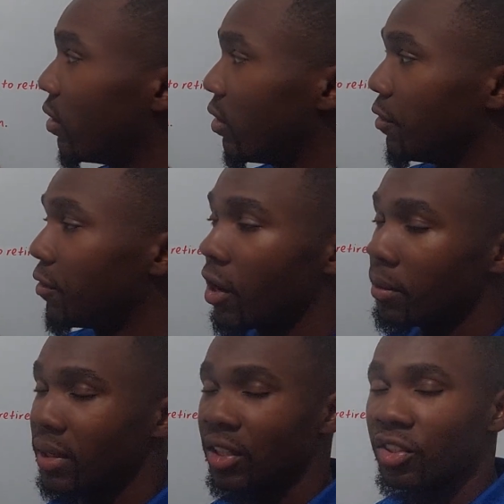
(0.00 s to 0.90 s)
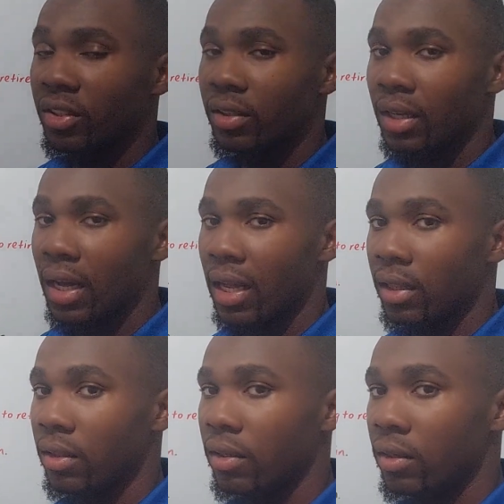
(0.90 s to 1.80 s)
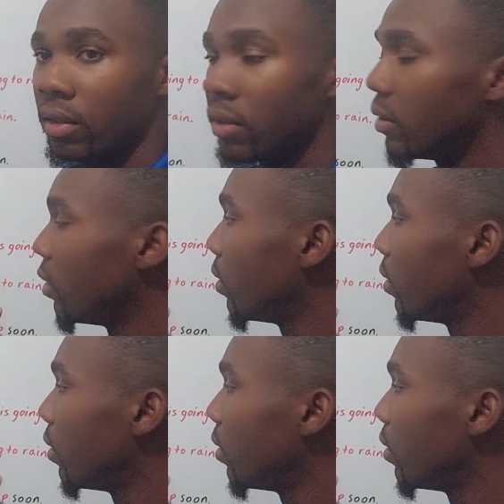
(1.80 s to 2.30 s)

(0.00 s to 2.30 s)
is the formation and the